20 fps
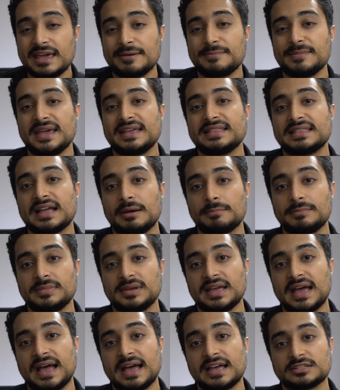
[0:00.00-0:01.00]
it may not
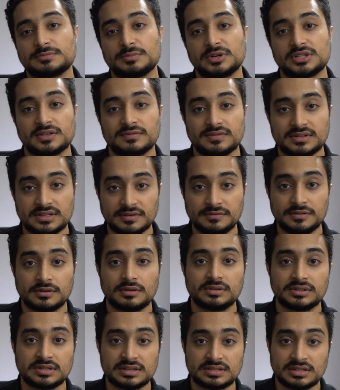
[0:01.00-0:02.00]
be as much of a
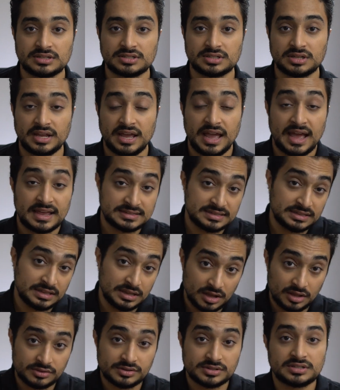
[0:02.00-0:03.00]
difficult decision as in
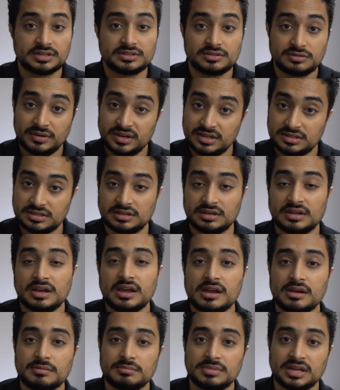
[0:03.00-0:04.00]
the other situation,
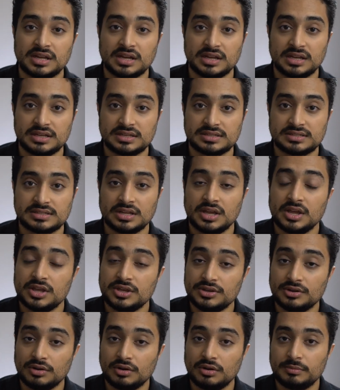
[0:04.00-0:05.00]
because
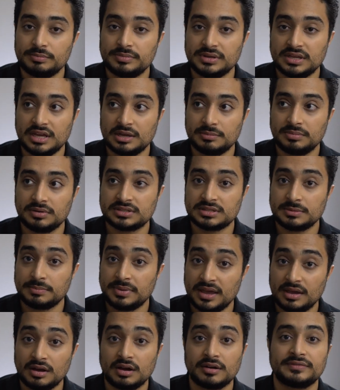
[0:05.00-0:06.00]
you'll be able to
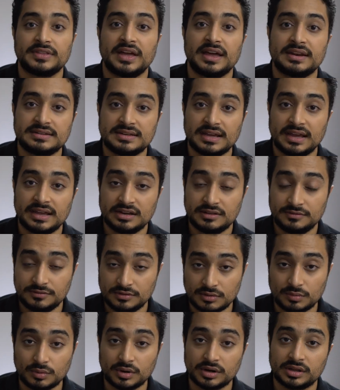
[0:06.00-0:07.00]
pay off that debt if
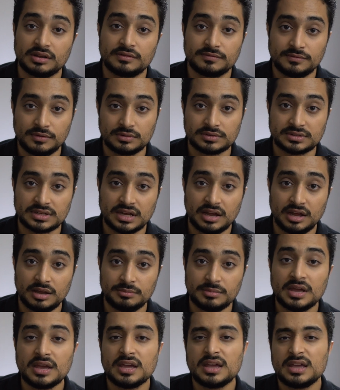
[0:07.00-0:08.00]
you're working full
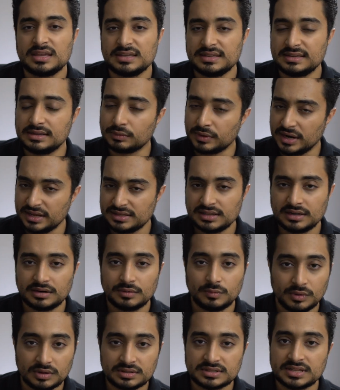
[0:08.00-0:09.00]
time. Granted,
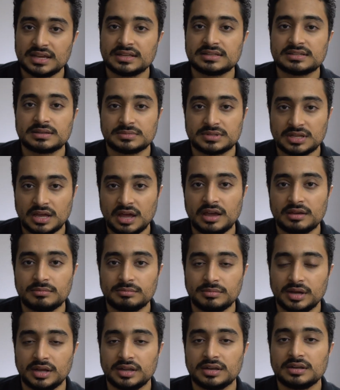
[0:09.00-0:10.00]
it will take some time,
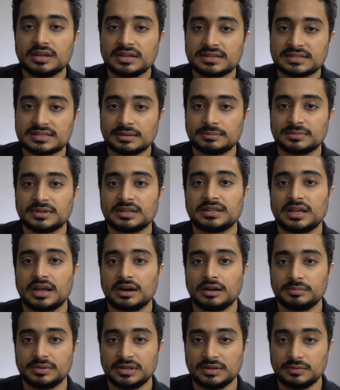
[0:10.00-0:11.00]
but it's something
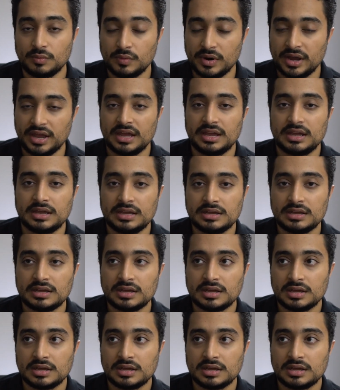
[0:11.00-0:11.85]
that'll be way